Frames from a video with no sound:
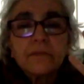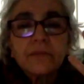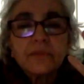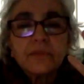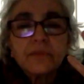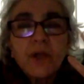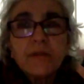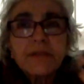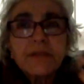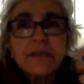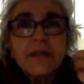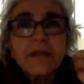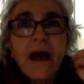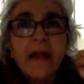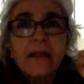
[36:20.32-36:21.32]
not
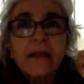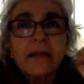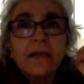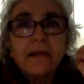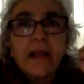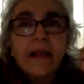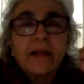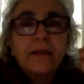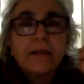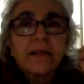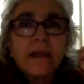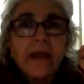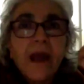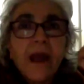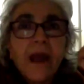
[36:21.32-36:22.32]
decided, like
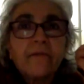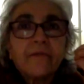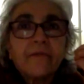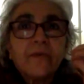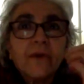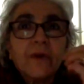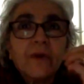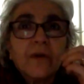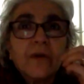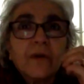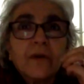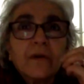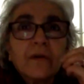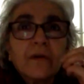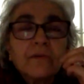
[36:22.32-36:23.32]
they have,
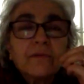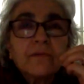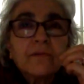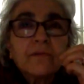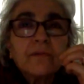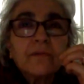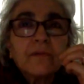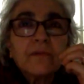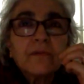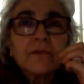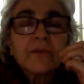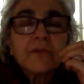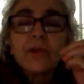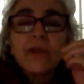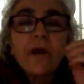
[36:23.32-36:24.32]

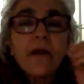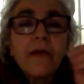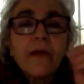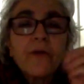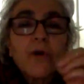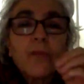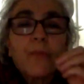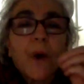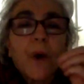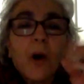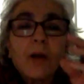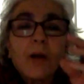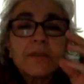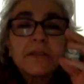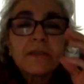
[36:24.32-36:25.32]
so there are no
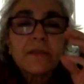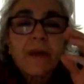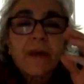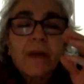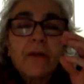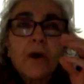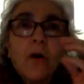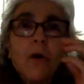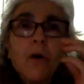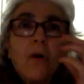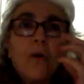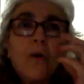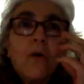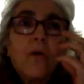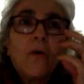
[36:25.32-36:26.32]
pauses about,
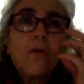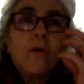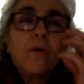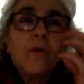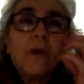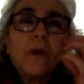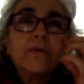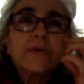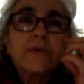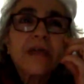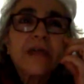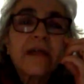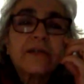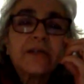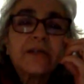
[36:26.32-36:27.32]
oh, what was
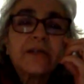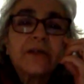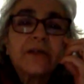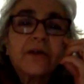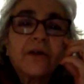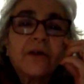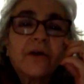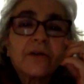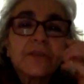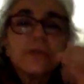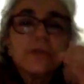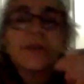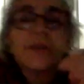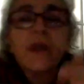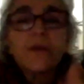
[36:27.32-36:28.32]
that year? So
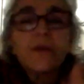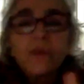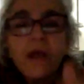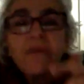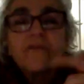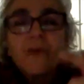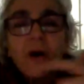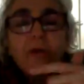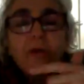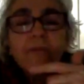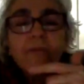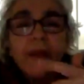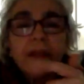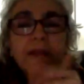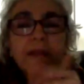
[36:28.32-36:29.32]
they would have
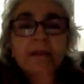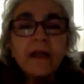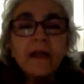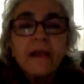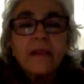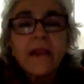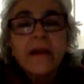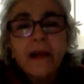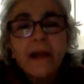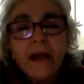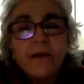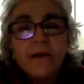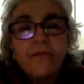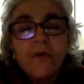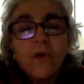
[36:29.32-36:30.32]
already done their
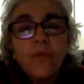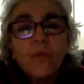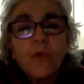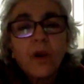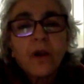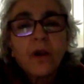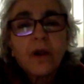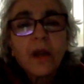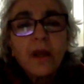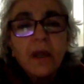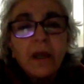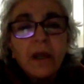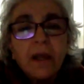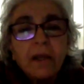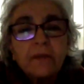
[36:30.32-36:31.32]
kind of homework.
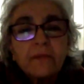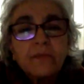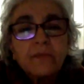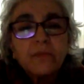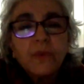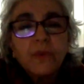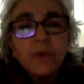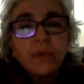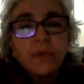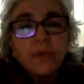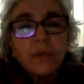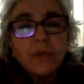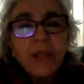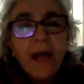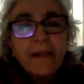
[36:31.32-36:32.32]

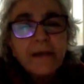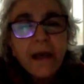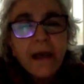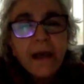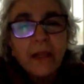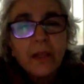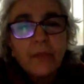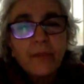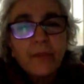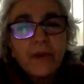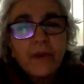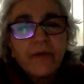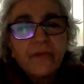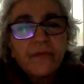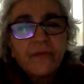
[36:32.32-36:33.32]
Would that help
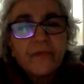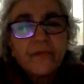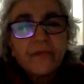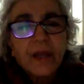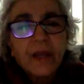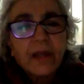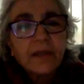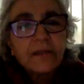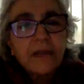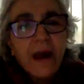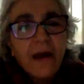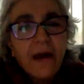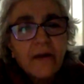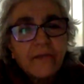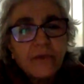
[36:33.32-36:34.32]
if the kids
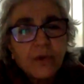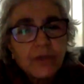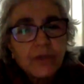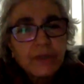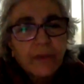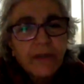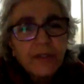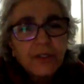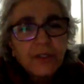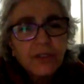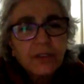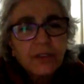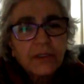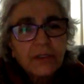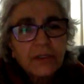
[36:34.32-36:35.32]
have those
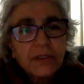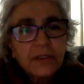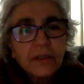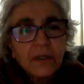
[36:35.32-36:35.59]
questions?